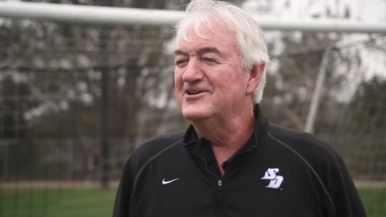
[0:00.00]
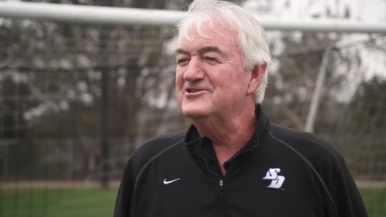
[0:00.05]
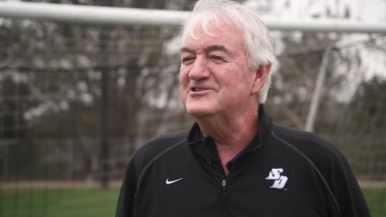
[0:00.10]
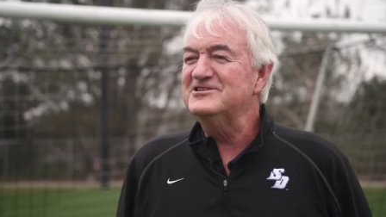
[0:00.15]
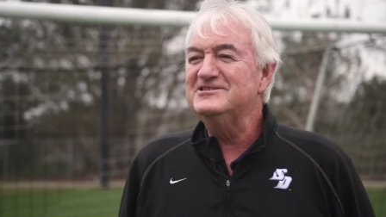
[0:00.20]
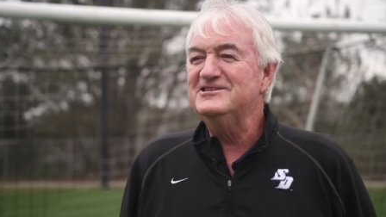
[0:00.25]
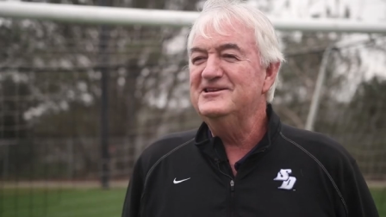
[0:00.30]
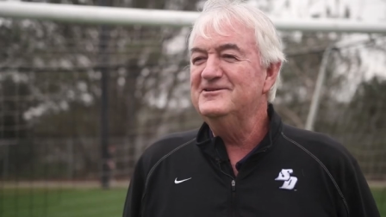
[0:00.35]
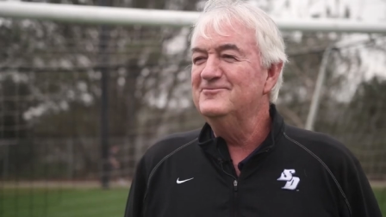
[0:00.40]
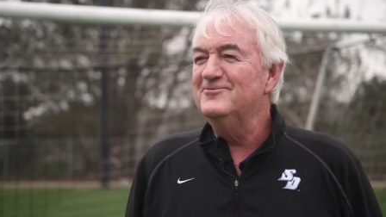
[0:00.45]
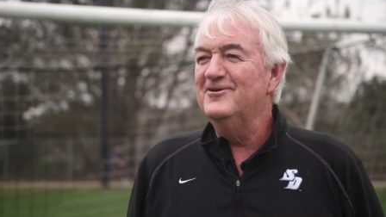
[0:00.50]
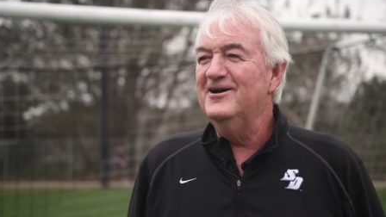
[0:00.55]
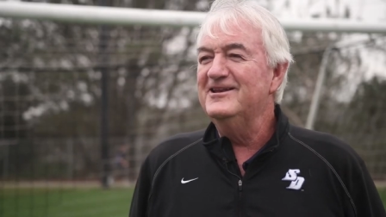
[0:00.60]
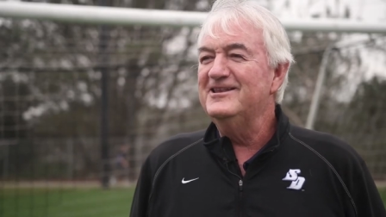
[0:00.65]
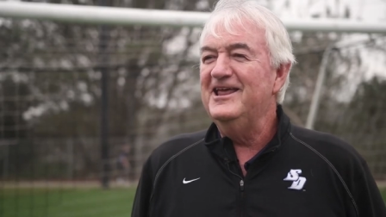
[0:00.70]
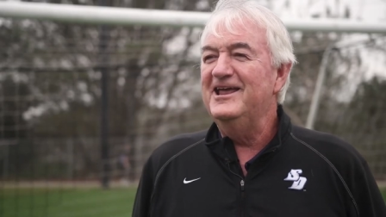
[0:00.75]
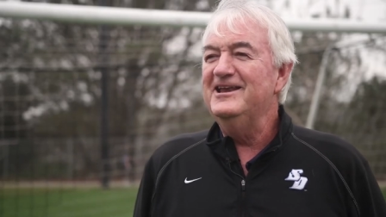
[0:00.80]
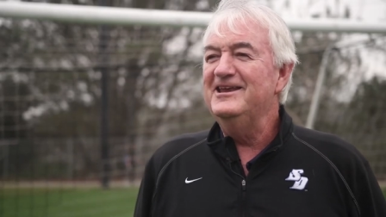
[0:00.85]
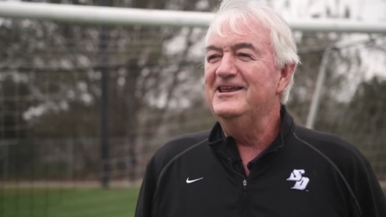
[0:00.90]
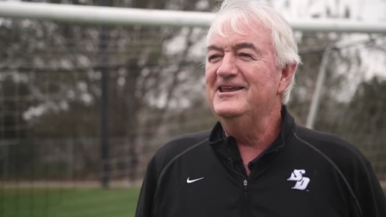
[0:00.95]
I just didn't
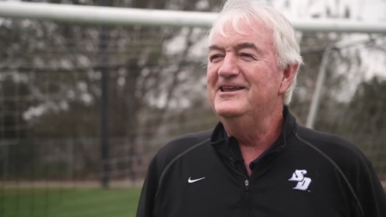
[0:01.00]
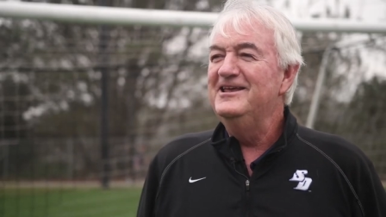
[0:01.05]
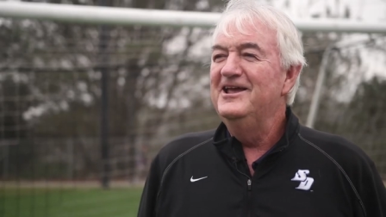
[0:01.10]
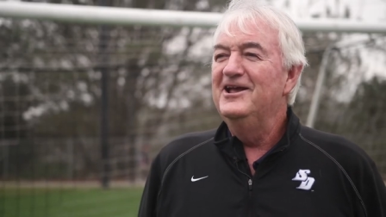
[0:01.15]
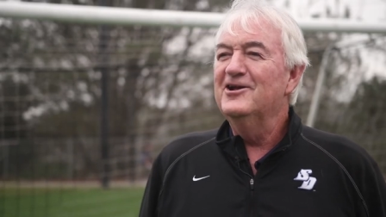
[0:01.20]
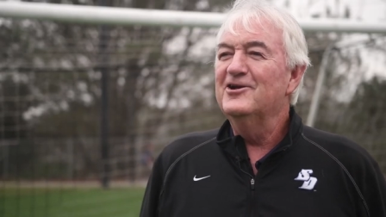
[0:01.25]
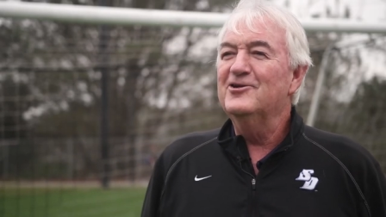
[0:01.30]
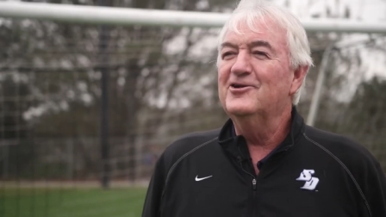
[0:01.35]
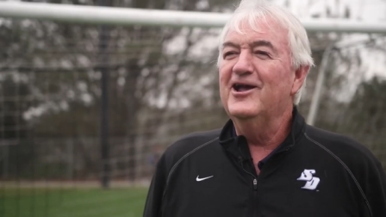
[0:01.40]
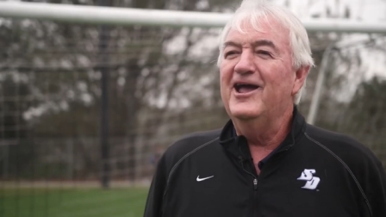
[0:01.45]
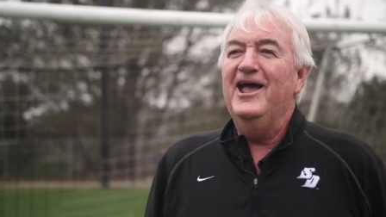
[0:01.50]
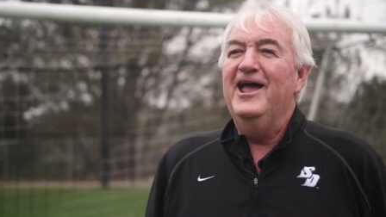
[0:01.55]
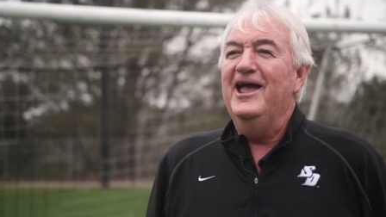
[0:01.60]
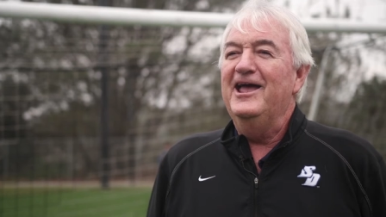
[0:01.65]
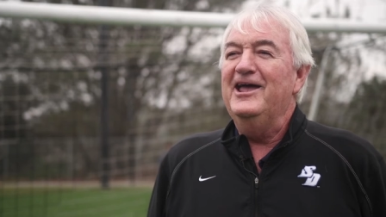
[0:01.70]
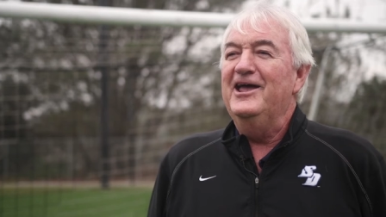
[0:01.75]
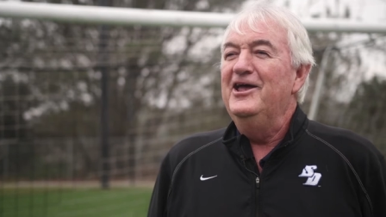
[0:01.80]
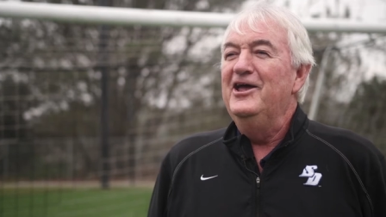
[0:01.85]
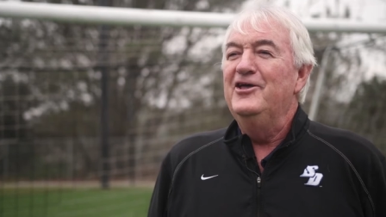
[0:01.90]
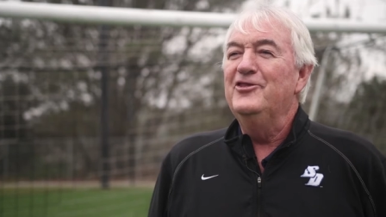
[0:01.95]
want any
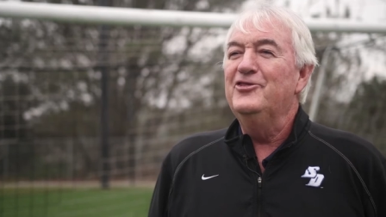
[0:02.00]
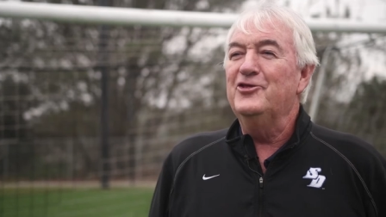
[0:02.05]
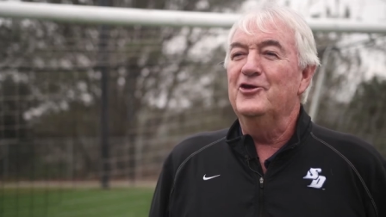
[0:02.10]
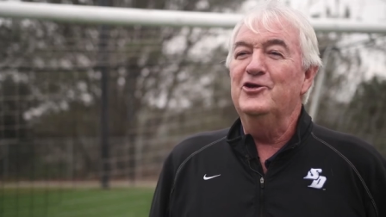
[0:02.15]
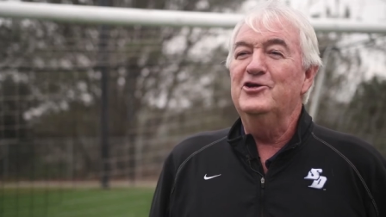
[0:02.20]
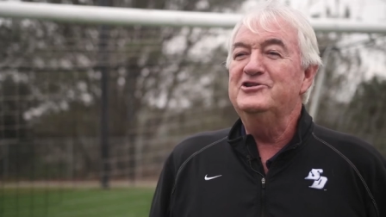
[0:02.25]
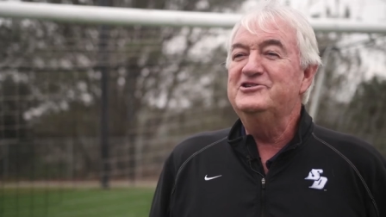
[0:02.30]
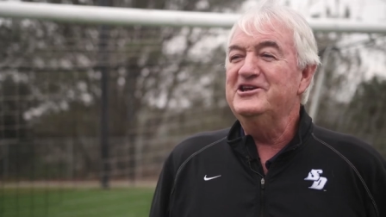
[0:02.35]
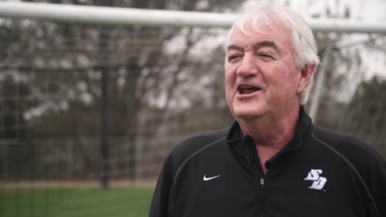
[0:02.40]
third